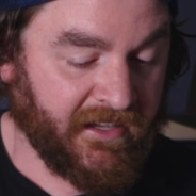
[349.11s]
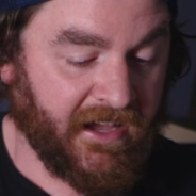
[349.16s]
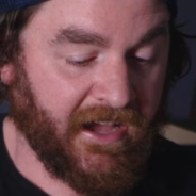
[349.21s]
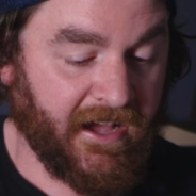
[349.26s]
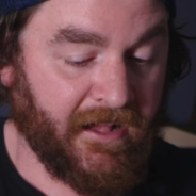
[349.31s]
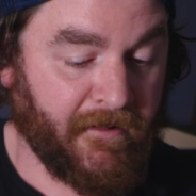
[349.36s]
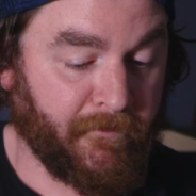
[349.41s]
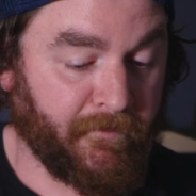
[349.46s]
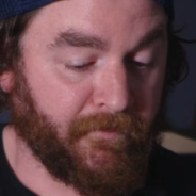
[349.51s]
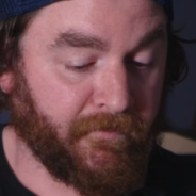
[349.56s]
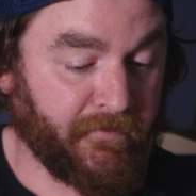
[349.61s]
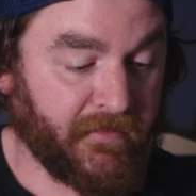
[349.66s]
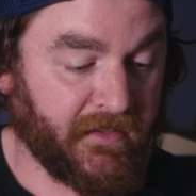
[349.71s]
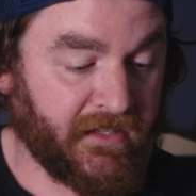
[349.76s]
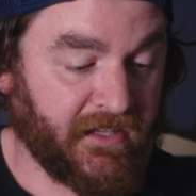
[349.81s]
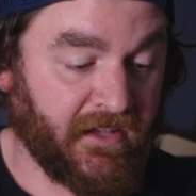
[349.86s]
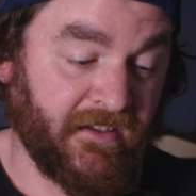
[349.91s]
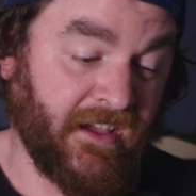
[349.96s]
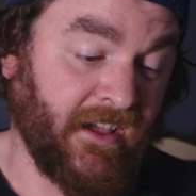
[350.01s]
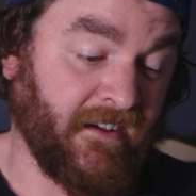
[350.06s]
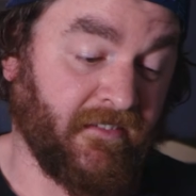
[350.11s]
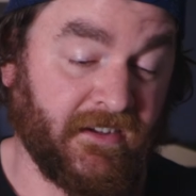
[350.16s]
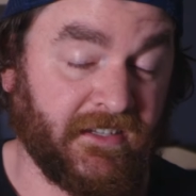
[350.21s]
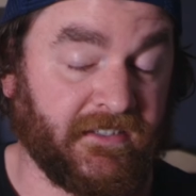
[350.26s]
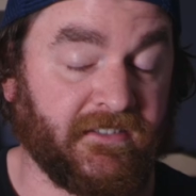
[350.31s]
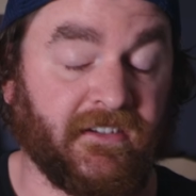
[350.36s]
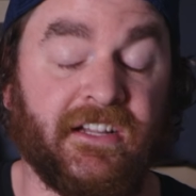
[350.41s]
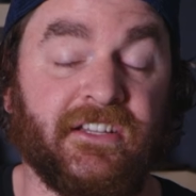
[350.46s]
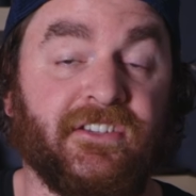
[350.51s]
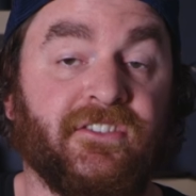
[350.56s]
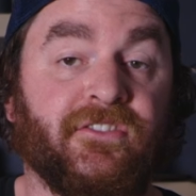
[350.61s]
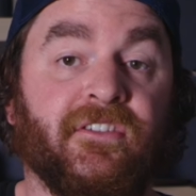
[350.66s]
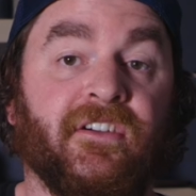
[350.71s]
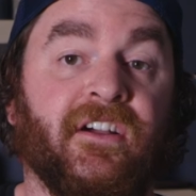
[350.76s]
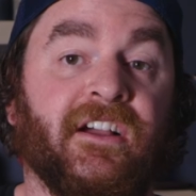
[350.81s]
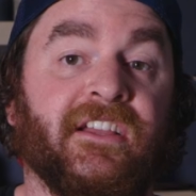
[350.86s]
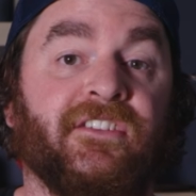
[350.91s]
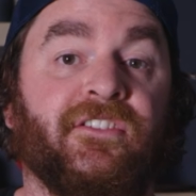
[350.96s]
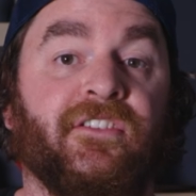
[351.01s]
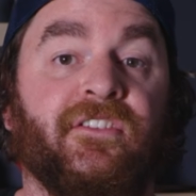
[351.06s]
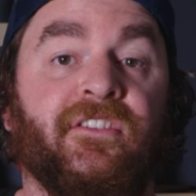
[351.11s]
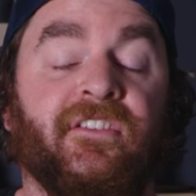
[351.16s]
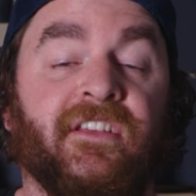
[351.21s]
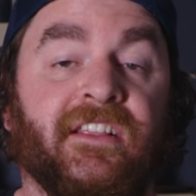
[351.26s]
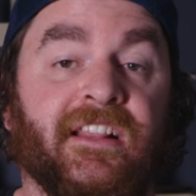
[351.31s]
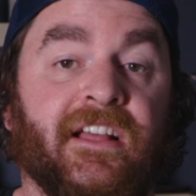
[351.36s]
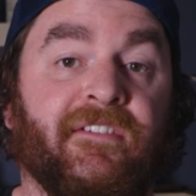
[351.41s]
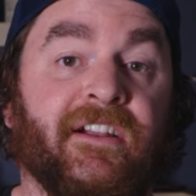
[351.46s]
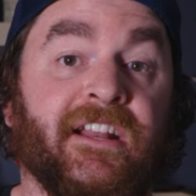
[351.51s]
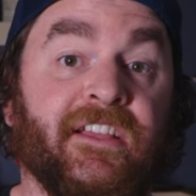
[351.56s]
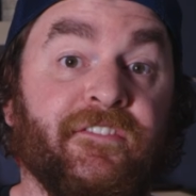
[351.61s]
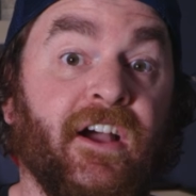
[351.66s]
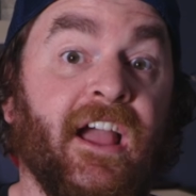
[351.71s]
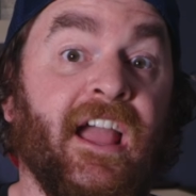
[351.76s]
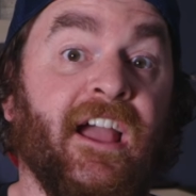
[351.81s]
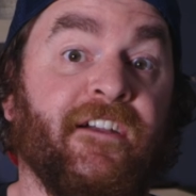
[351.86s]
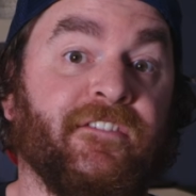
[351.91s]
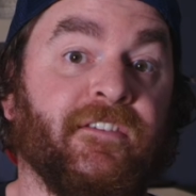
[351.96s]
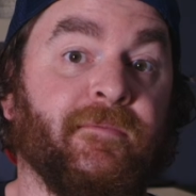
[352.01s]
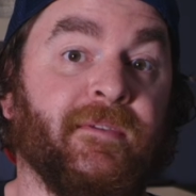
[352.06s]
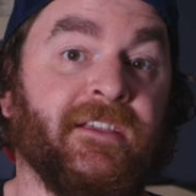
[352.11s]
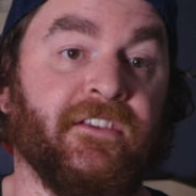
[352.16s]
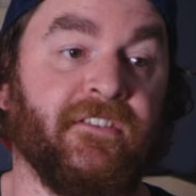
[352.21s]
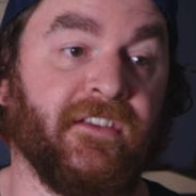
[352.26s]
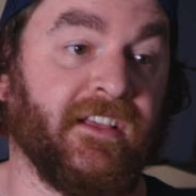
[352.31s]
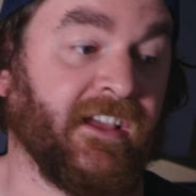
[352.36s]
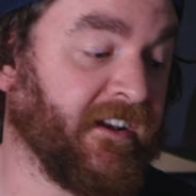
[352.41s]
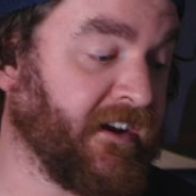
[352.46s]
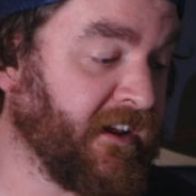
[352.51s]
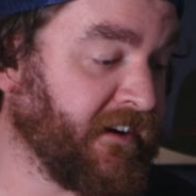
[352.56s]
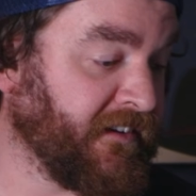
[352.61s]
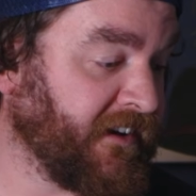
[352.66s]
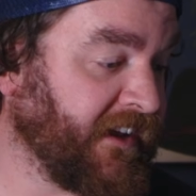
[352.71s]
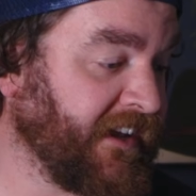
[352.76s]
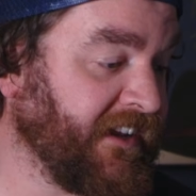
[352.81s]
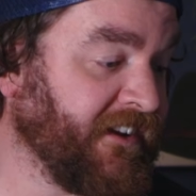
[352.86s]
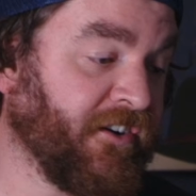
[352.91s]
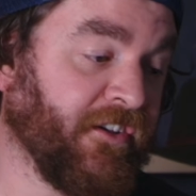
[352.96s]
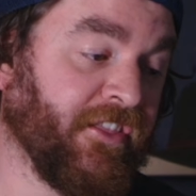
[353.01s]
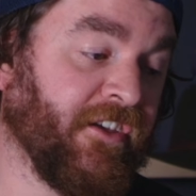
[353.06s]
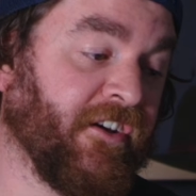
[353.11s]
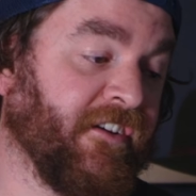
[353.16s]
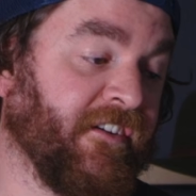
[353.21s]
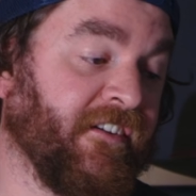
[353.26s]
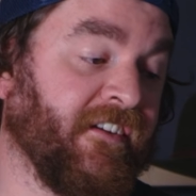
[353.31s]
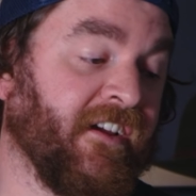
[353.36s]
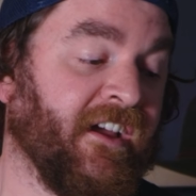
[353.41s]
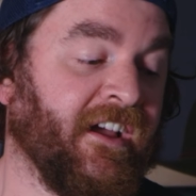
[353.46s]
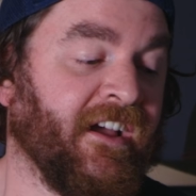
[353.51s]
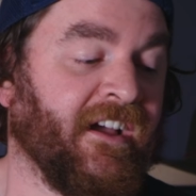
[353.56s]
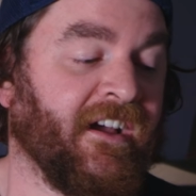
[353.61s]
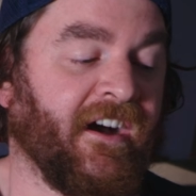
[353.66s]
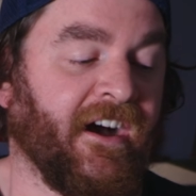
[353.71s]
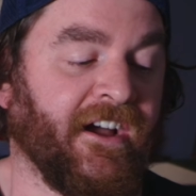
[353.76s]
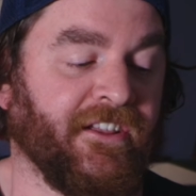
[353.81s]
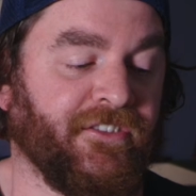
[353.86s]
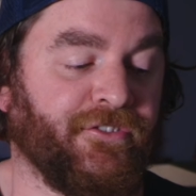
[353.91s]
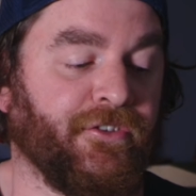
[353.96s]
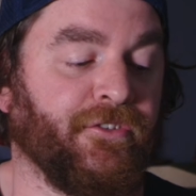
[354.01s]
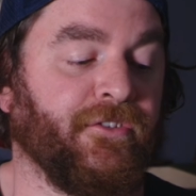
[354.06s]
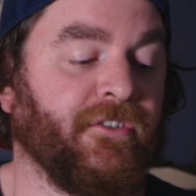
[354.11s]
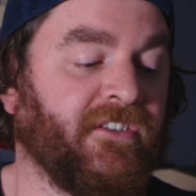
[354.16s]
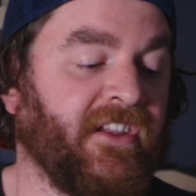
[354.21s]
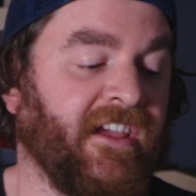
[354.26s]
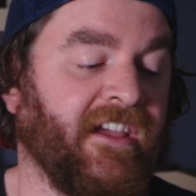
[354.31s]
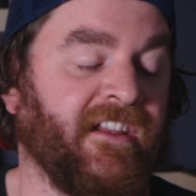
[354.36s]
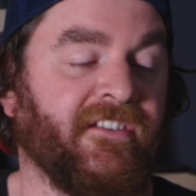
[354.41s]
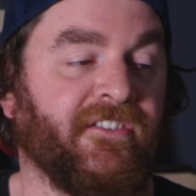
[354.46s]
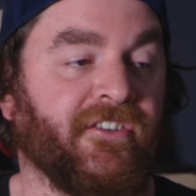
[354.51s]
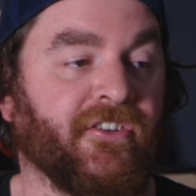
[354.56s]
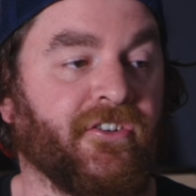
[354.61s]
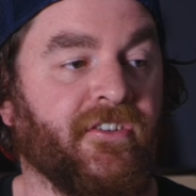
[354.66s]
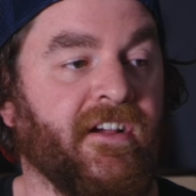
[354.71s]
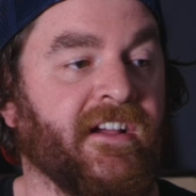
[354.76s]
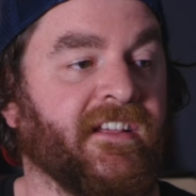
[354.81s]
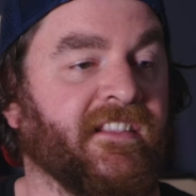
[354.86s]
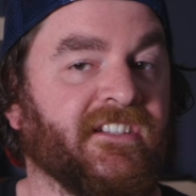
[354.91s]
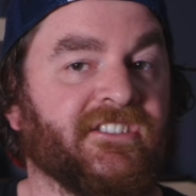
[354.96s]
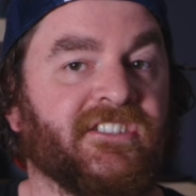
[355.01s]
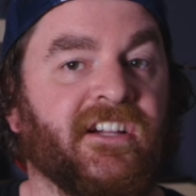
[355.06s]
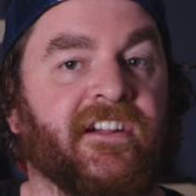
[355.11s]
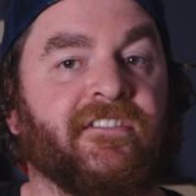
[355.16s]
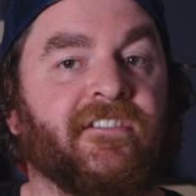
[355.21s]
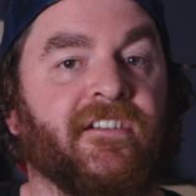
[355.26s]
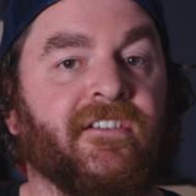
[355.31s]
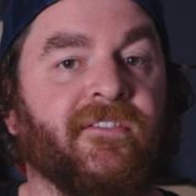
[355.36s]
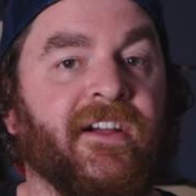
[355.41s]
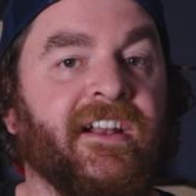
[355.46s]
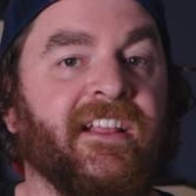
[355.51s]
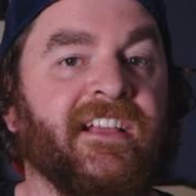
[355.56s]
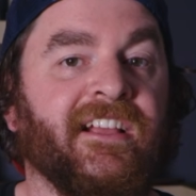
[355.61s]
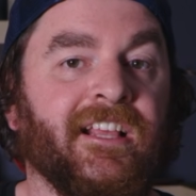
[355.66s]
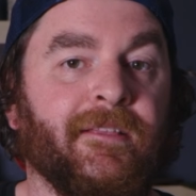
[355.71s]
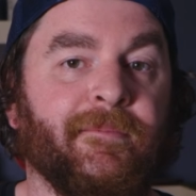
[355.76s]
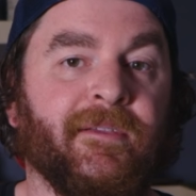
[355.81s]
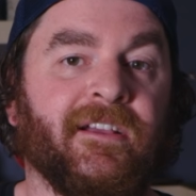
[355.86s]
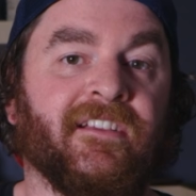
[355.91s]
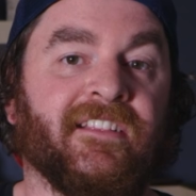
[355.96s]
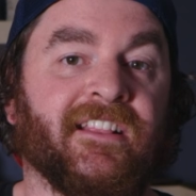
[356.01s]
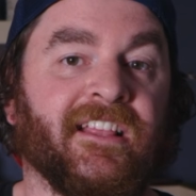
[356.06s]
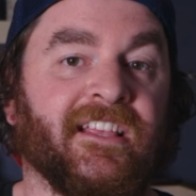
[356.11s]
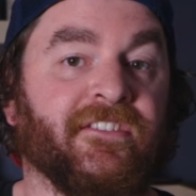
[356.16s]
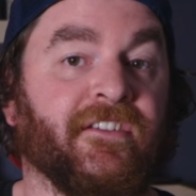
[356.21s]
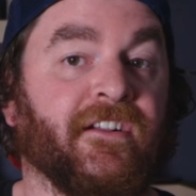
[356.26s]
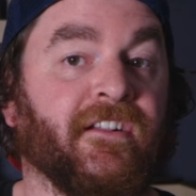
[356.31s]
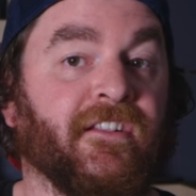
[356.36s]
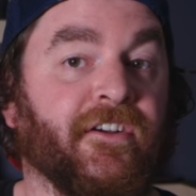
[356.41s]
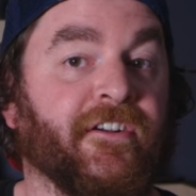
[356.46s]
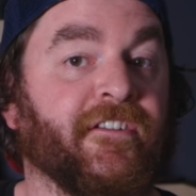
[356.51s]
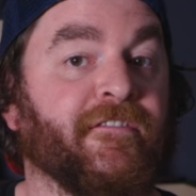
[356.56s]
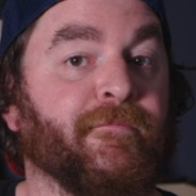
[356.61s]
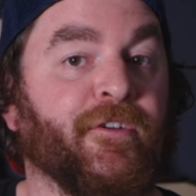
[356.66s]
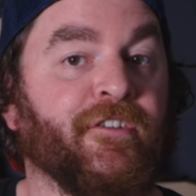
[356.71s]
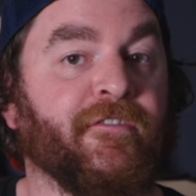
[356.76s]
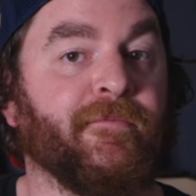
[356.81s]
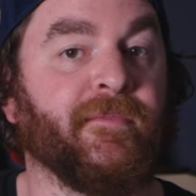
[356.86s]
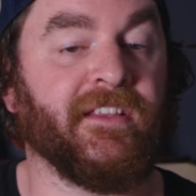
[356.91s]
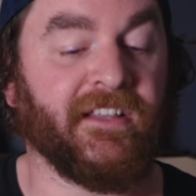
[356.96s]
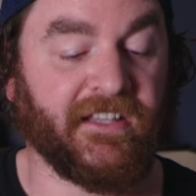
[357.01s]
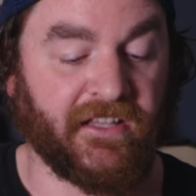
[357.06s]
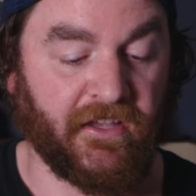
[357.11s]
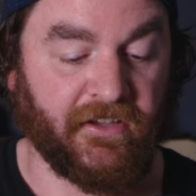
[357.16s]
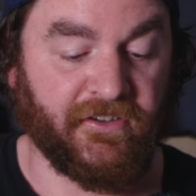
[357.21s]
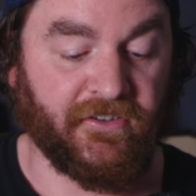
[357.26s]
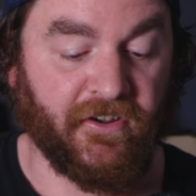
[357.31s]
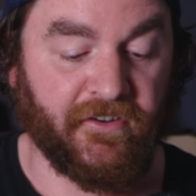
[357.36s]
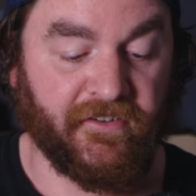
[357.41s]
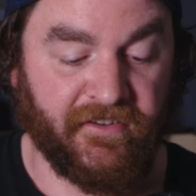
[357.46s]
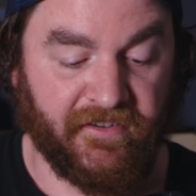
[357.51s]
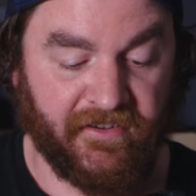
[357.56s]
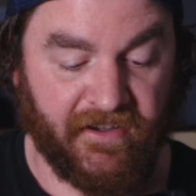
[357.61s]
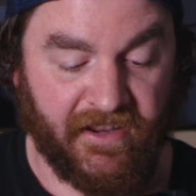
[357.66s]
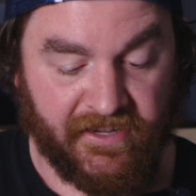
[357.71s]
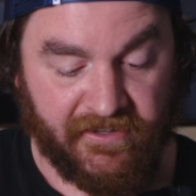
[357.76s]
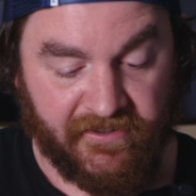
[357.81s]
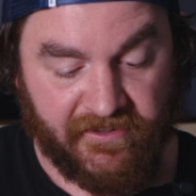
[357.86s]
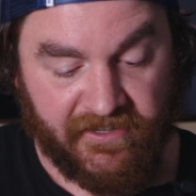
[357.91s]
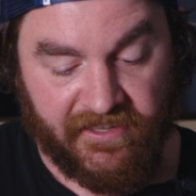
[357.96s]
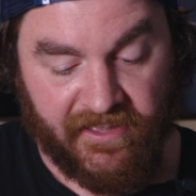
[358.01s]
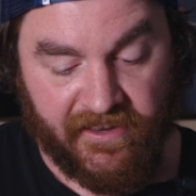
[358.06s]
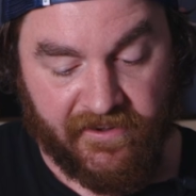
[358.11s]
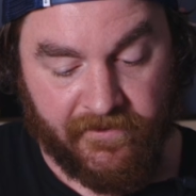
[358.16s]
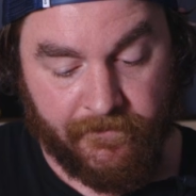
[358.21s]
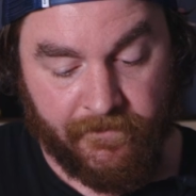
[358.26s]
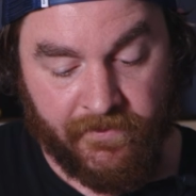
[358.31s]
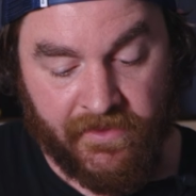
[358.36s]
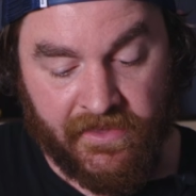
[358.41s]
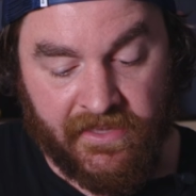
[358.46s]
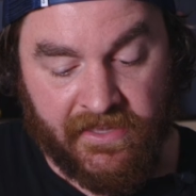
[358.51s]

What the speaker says: So yeah, I do use that one if I have to be using an ND, although I do tend to crank the shutter at weddings because there's not a lot of movement, so you don't need to get